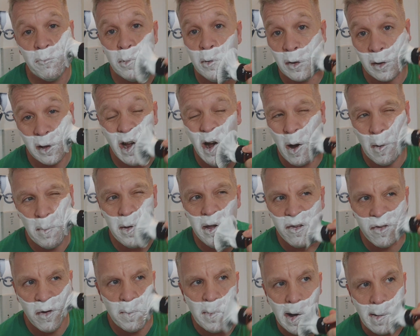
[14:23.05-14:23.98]
but got a bit
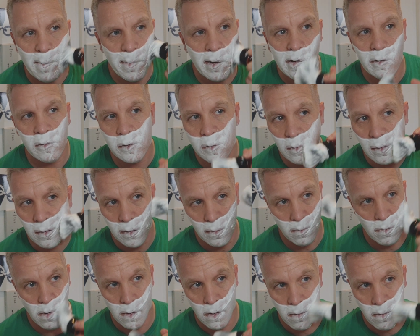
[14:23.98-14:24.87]
of a backbone to it.